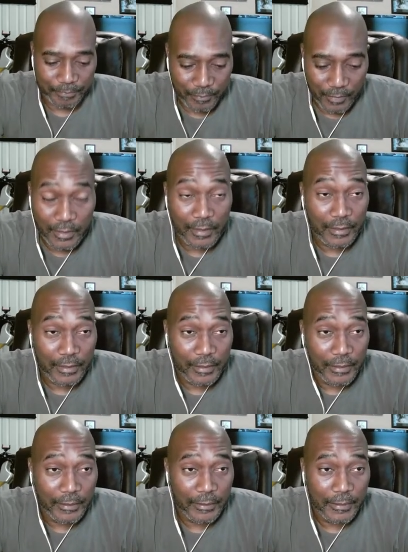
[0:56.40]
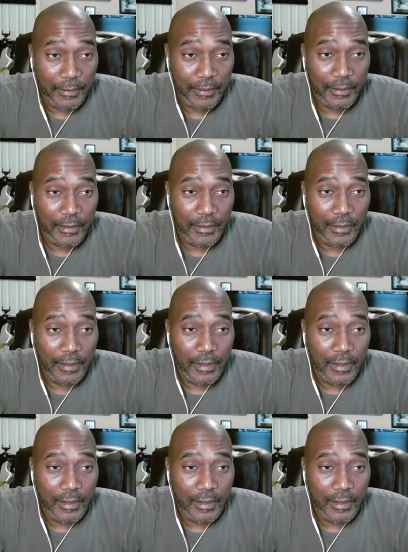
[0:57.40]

Nothing is said.